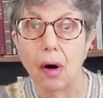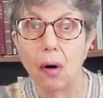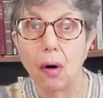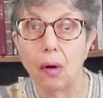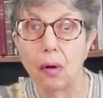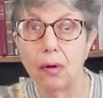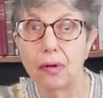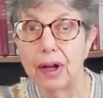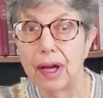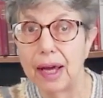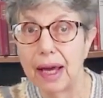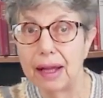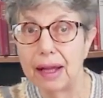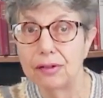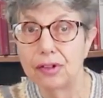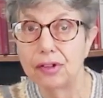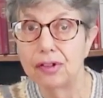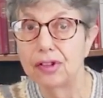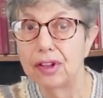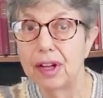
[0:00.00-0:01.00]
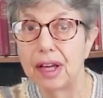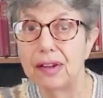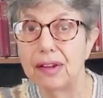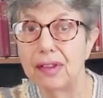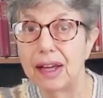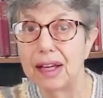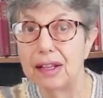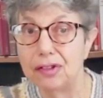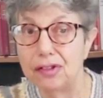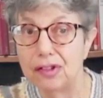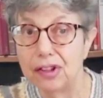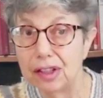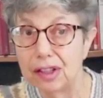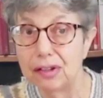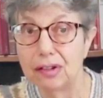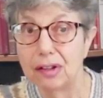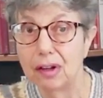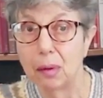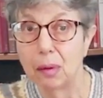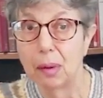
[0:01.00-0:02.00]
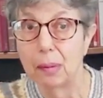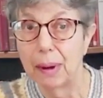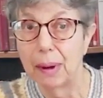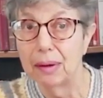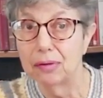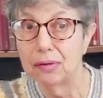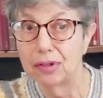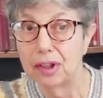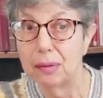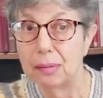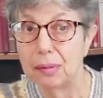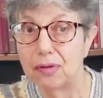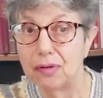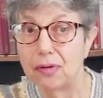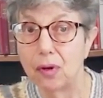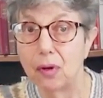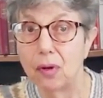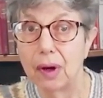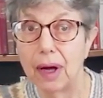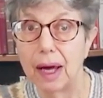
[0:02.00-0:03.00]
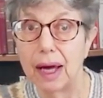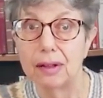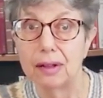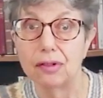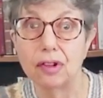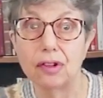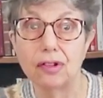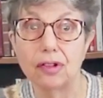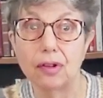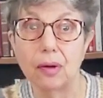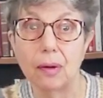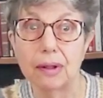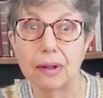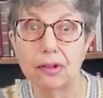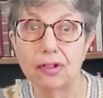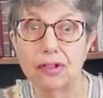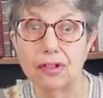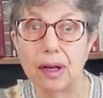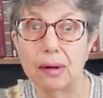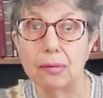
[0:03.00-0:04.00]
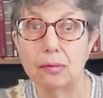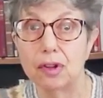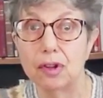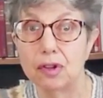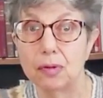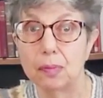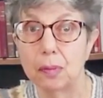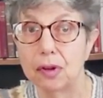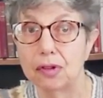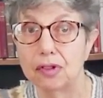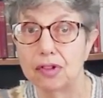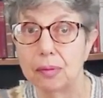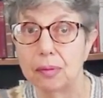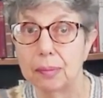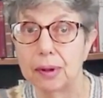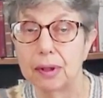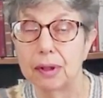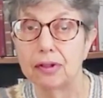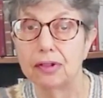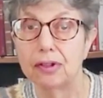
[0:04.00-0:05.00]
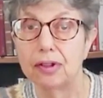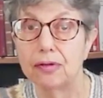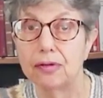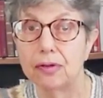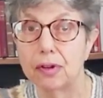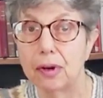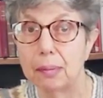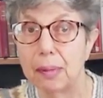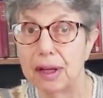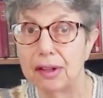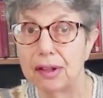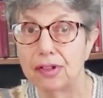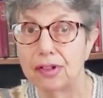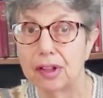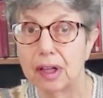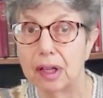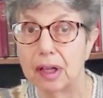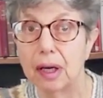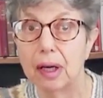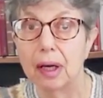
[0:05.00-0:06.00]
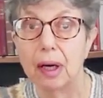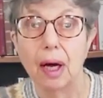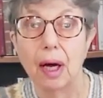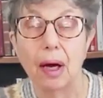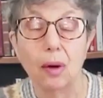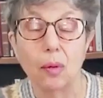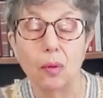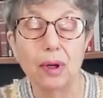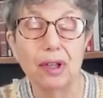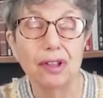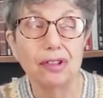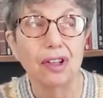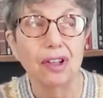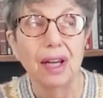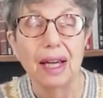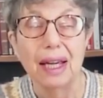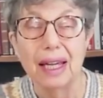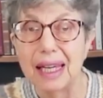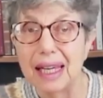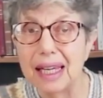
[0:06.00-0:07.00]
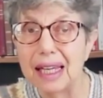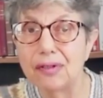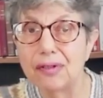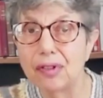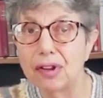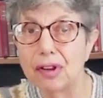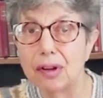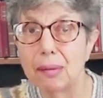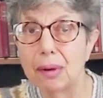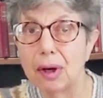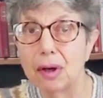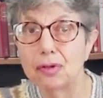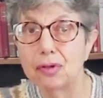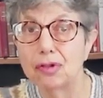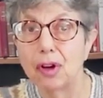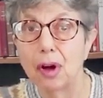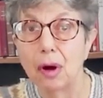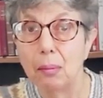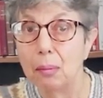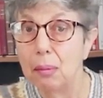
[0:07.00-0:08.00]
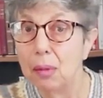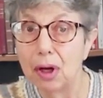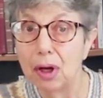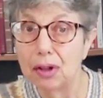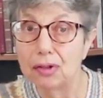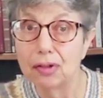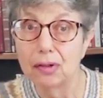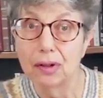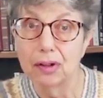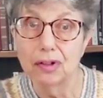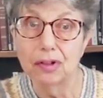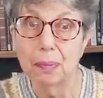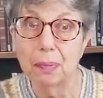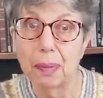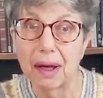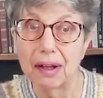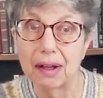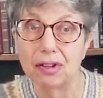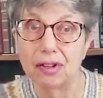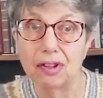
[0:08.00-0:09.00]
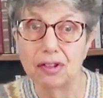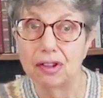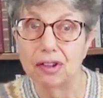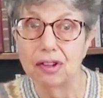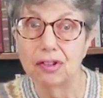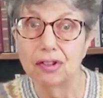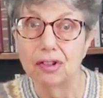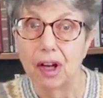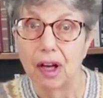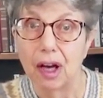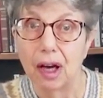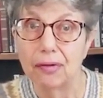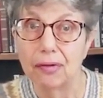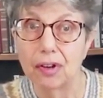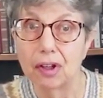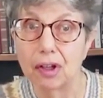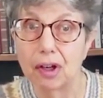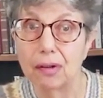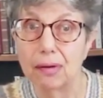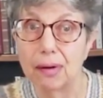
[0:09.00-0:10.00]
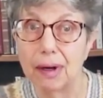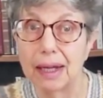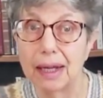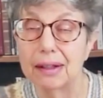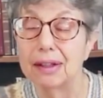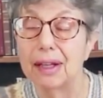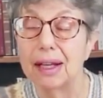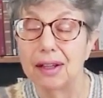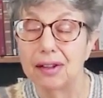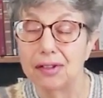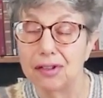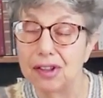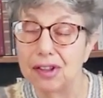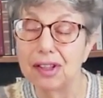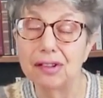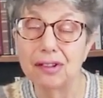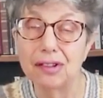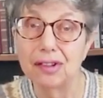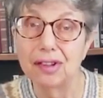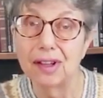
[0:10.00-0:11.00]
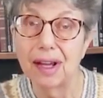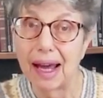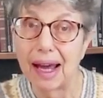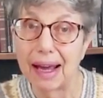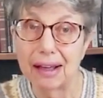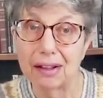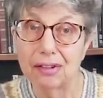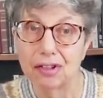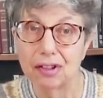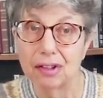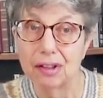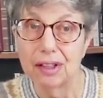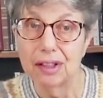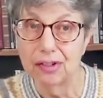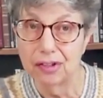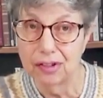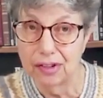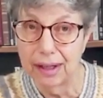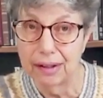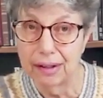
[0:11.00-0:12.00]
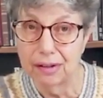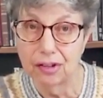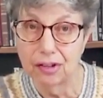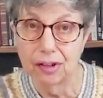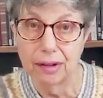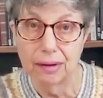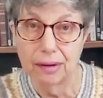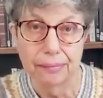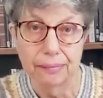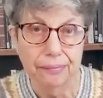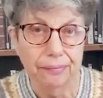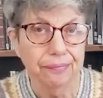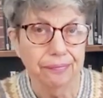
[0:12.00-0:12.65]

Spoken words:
or they had to say they did know about it beforehand and so accept responsibility for a massacre which even the most murderous passages of the Quran didn't actually sanction.